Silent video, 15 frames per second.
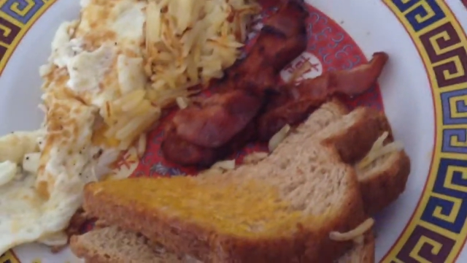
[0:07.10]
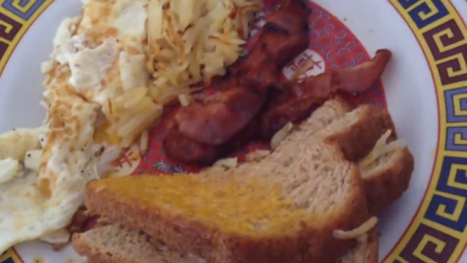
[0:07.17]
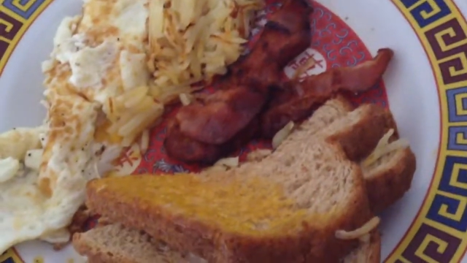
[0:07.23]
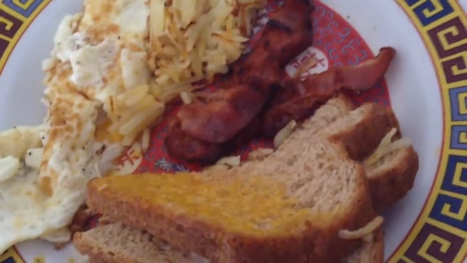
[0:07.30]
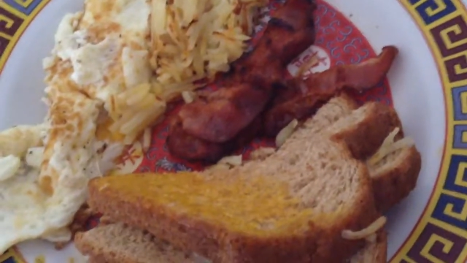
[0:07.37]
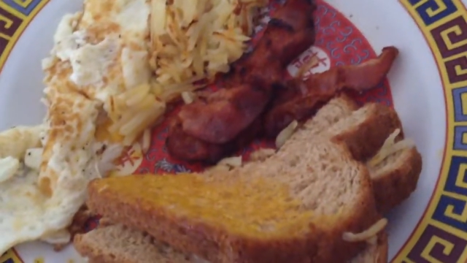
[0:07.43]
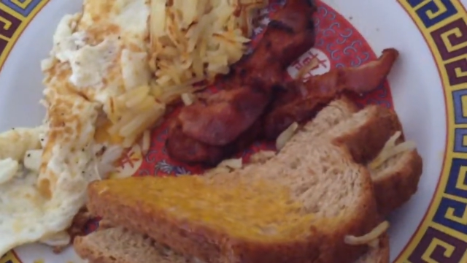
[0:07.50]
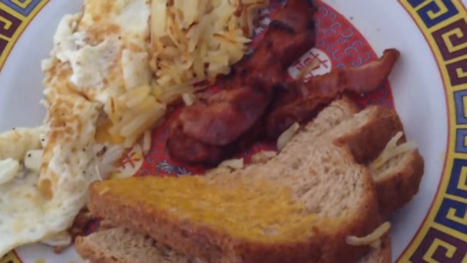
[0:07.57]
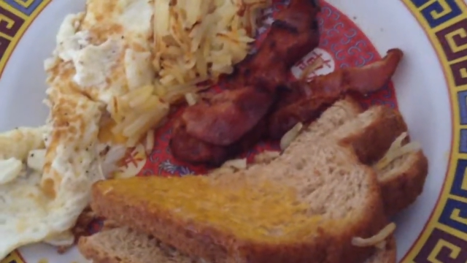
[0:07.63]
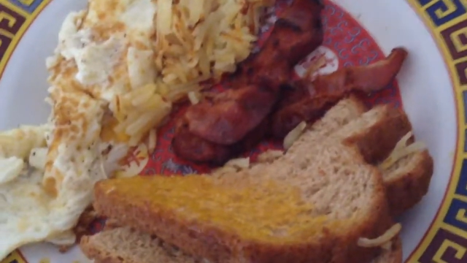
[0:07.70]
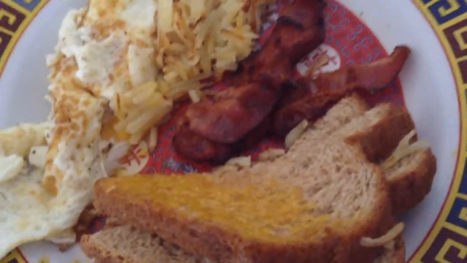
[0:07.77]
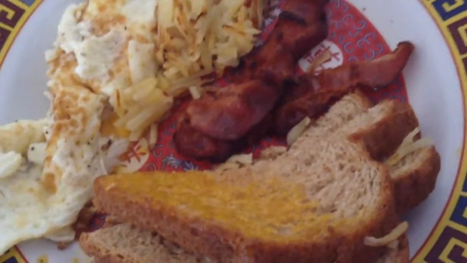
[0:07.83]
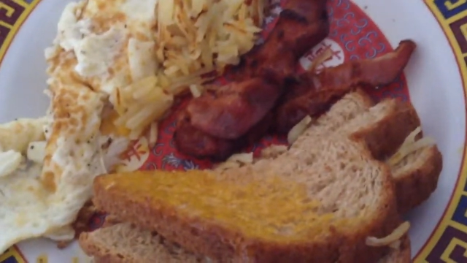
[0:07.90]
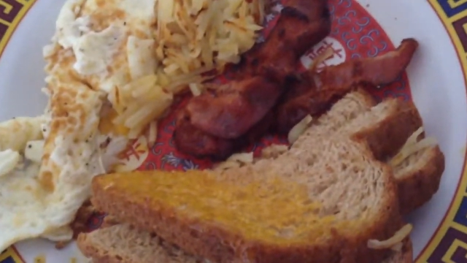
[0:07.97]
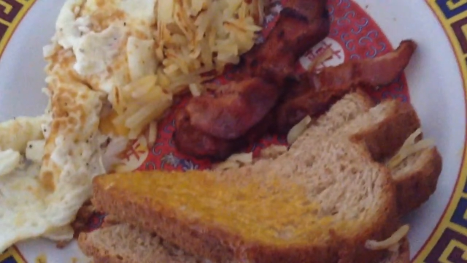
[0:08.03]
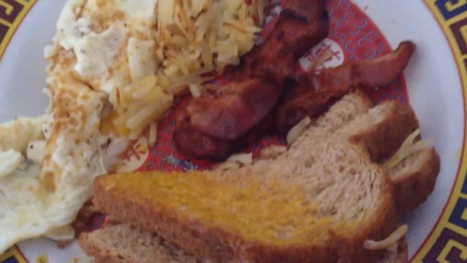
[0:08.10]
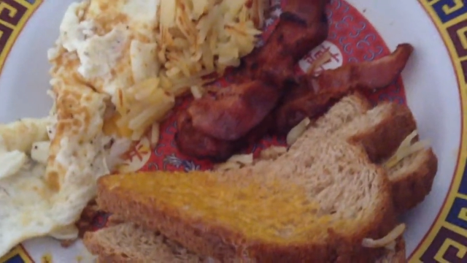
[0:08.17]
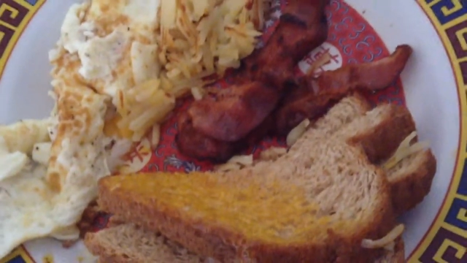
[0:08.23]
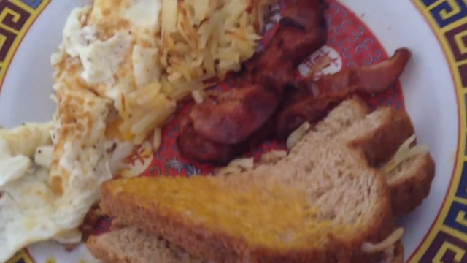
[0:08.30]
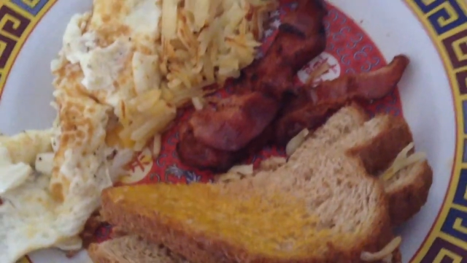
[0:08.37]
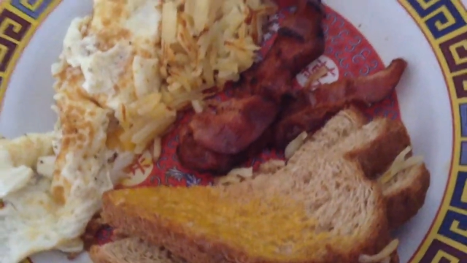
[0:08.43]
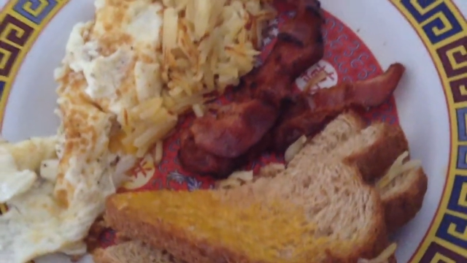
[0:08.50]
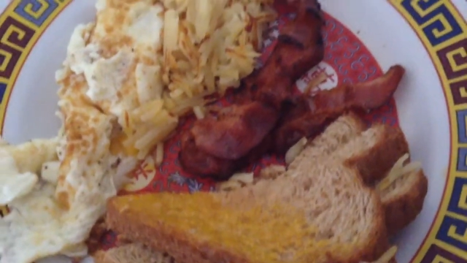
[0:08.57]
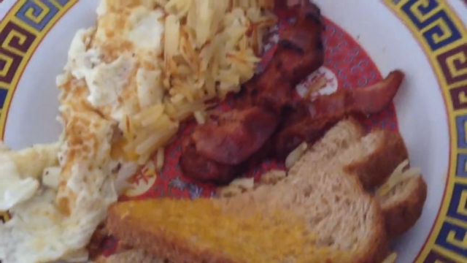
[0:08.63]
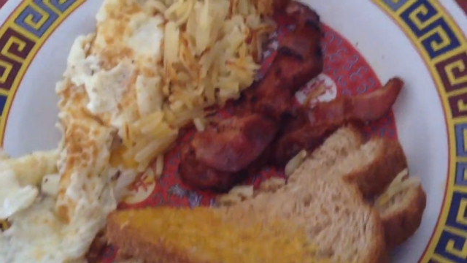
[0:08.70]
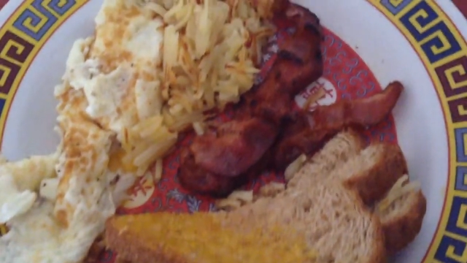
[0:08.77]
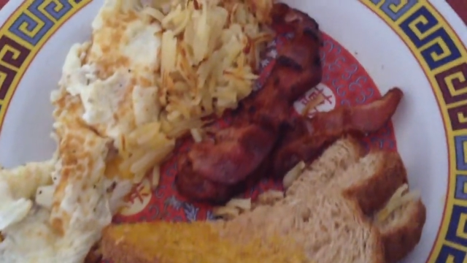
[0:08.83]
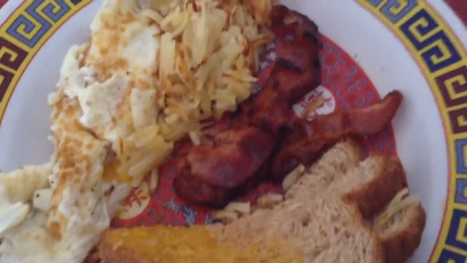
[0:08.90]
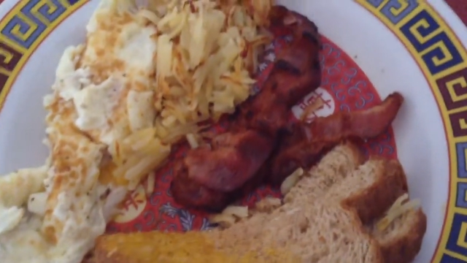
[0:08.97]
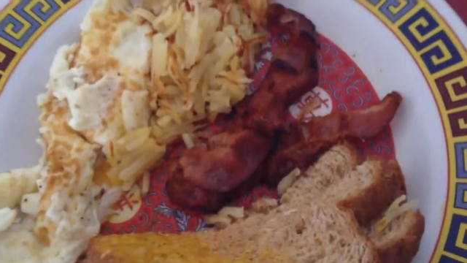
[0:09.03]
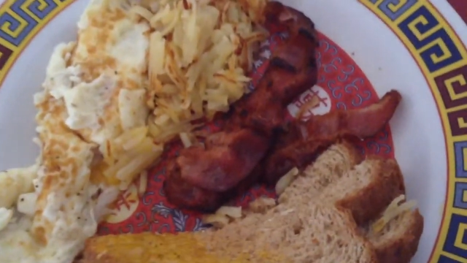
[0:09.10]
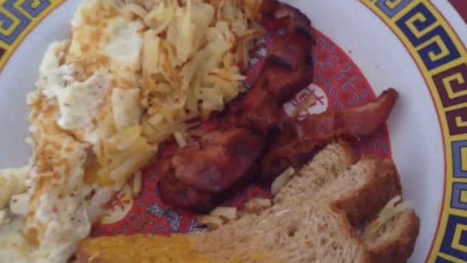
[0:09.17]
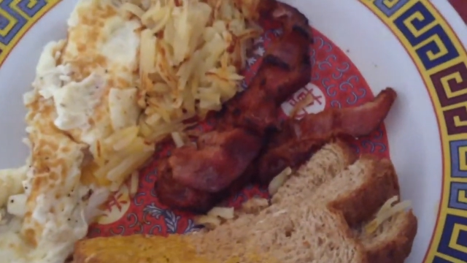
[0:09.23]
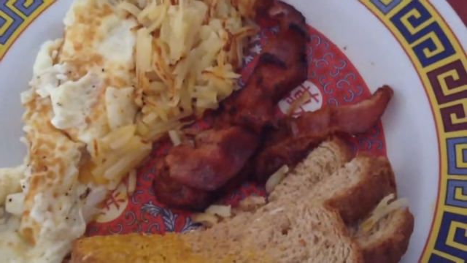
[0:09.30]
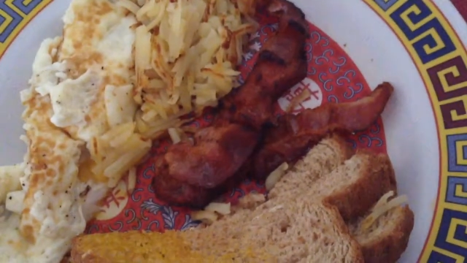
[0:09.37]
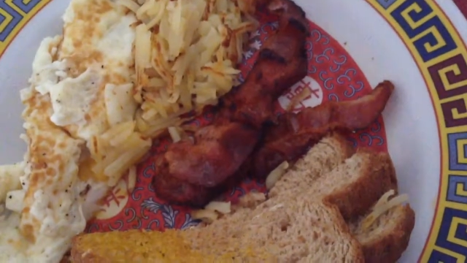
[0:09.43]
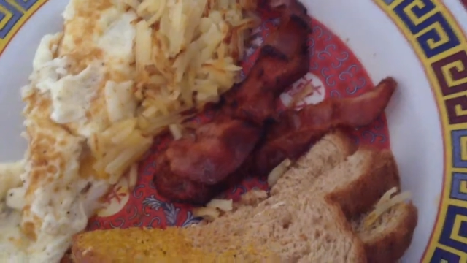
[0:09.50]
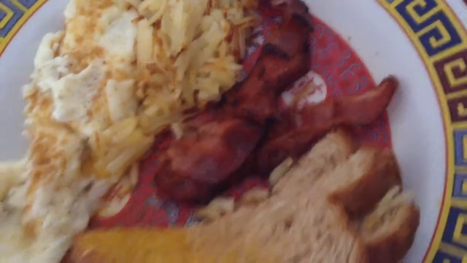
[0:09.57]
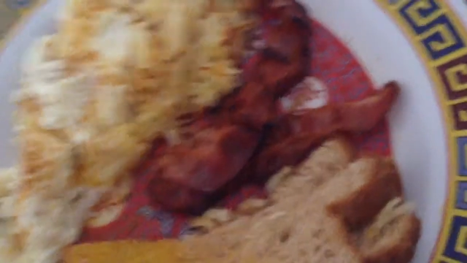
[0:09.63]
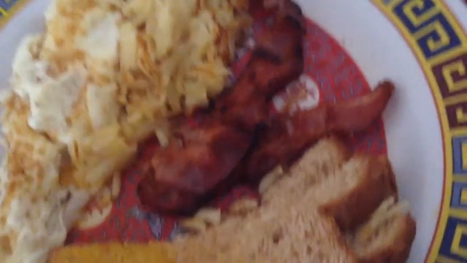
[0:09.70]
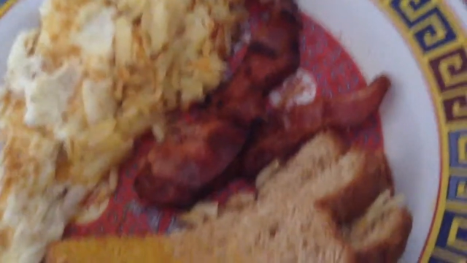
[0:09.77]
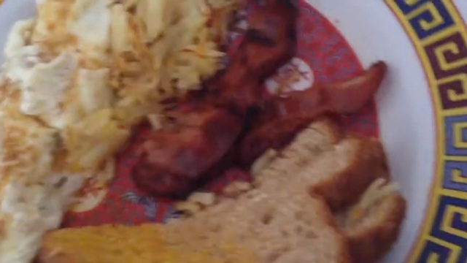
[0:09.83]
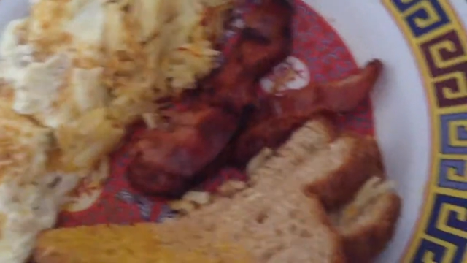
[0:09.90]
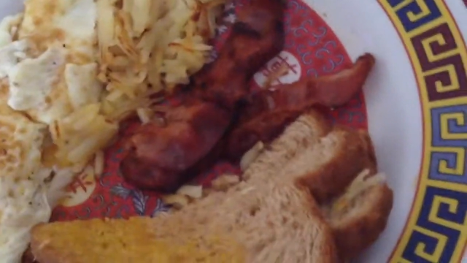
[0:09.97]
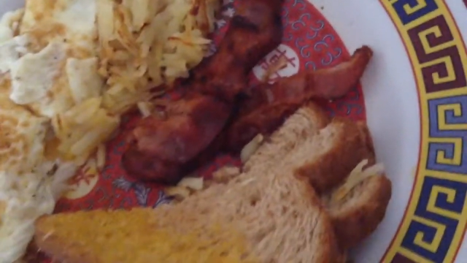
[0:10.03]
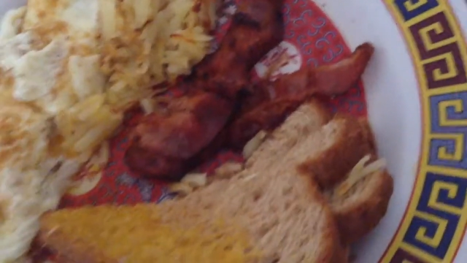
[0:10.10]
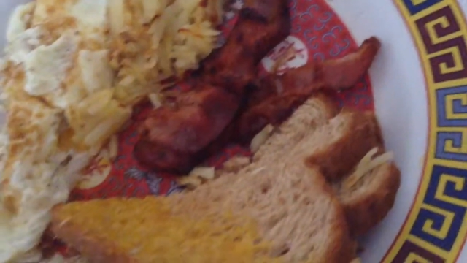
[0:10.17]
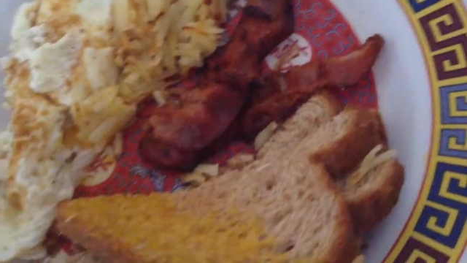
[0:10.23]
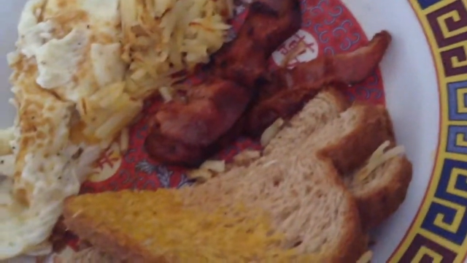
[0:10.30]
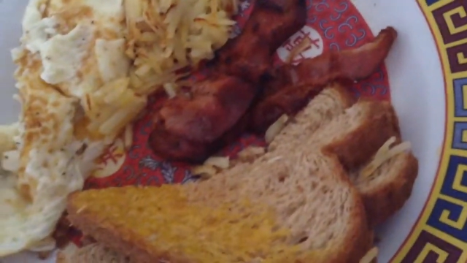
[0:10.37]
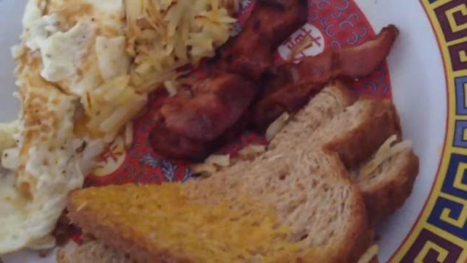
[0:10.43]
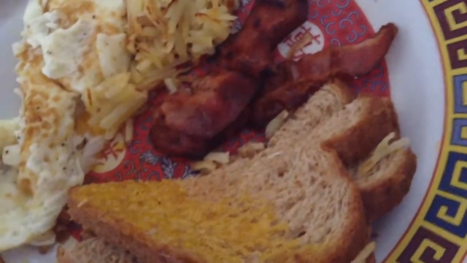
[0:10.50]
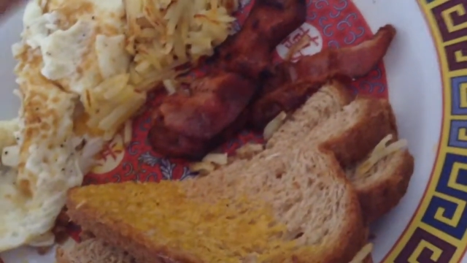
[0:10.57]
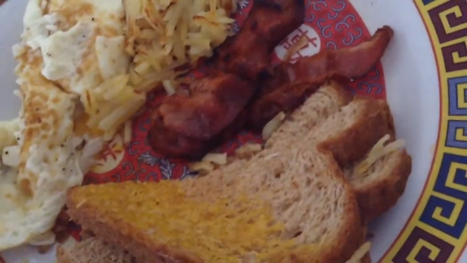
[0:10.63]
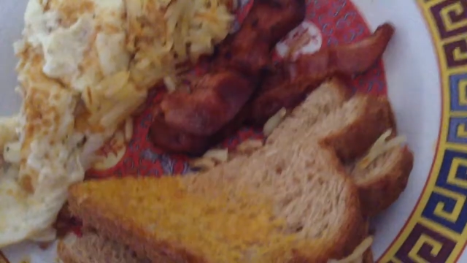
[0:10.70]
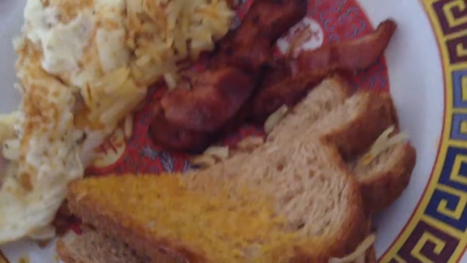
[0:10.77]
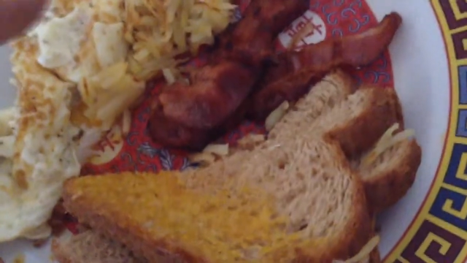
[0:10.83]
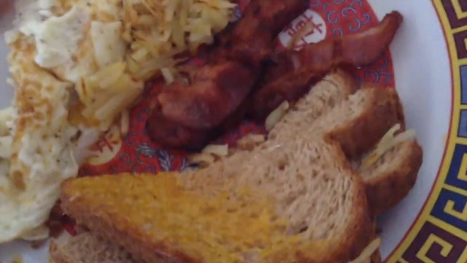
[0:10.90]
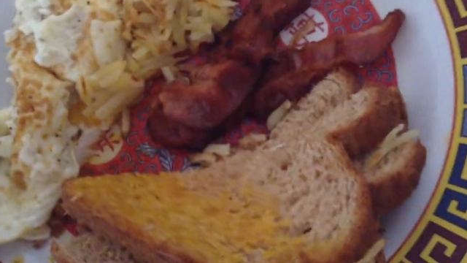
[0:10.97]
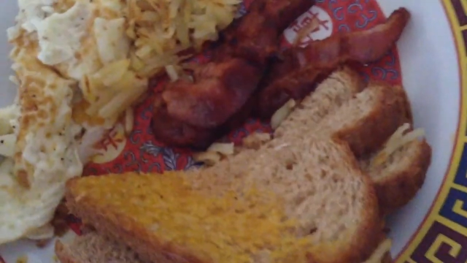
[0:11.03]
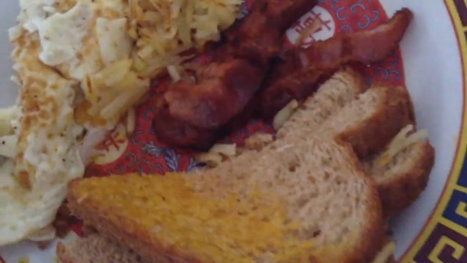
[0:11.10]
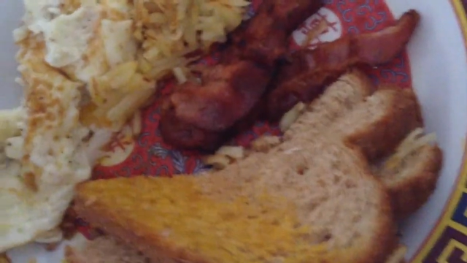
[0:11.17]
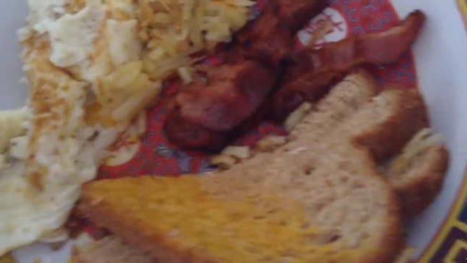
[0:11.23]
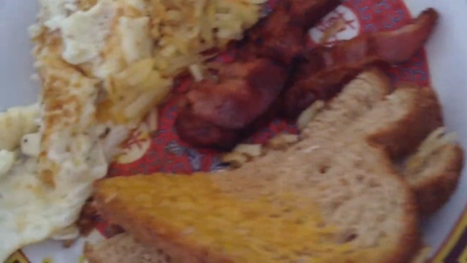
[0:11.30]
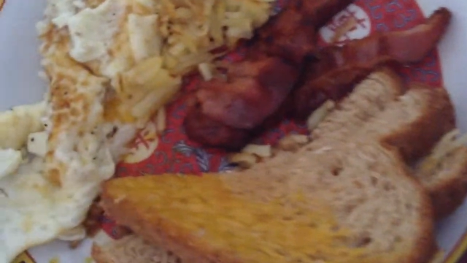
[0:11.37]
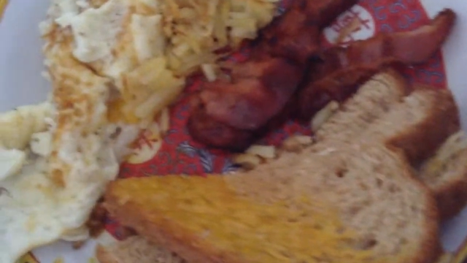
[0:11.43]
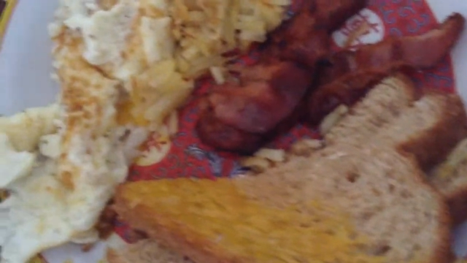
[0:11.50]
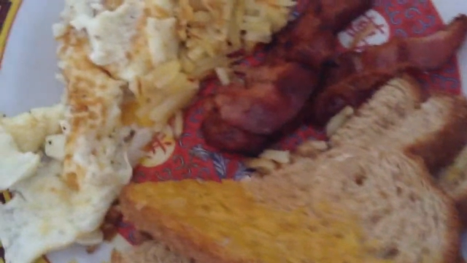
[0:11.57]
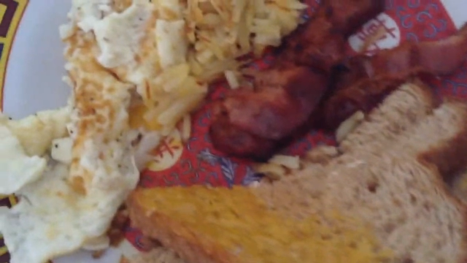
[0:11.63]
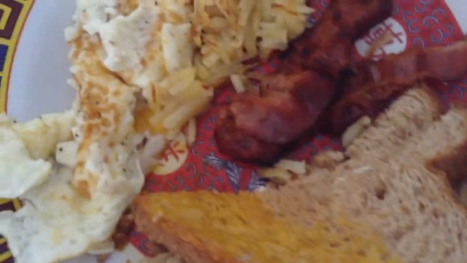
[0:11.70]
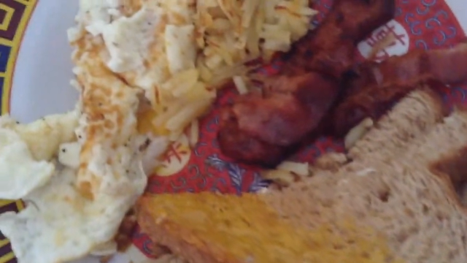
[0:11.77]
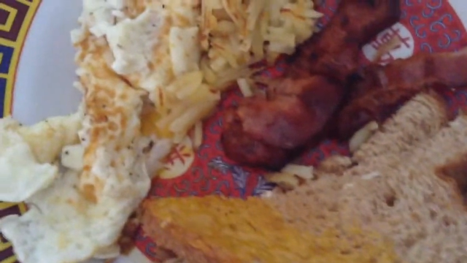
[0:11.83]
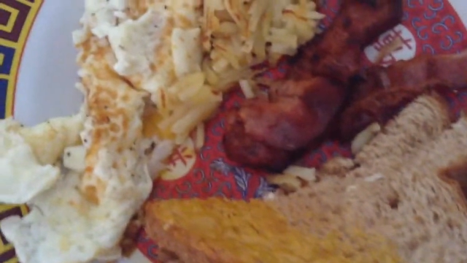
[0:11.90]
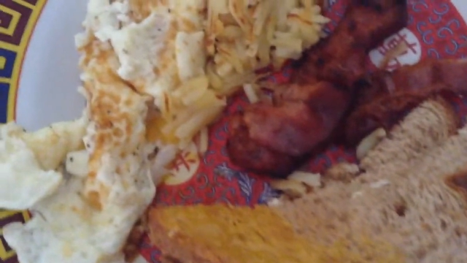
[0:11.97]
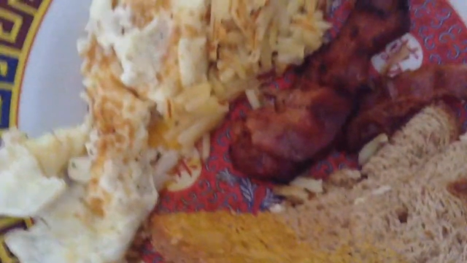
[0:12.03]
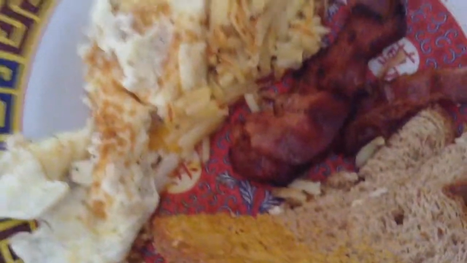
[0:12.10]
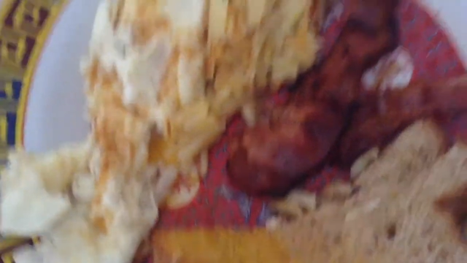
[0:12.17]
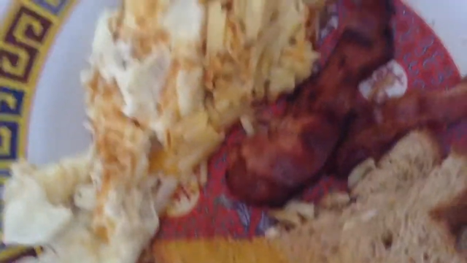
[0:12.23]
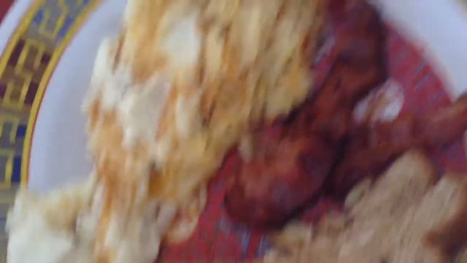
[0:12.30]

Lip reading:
Nobody's mouth can be seen.